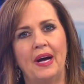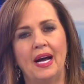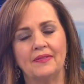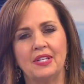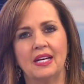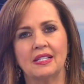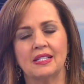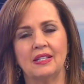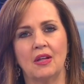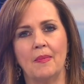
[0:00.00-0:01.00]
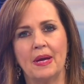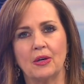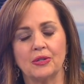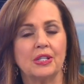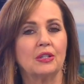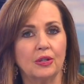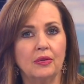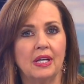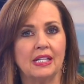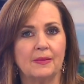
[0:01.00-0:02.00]
Five Tennessee lawmakers,
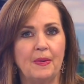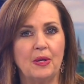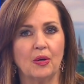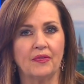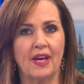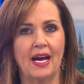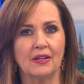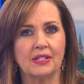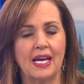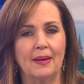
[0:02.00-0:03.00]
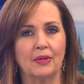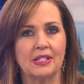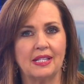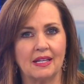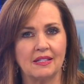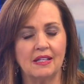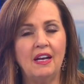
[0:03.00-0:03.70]
including Speaker of the House Cameron Sexton,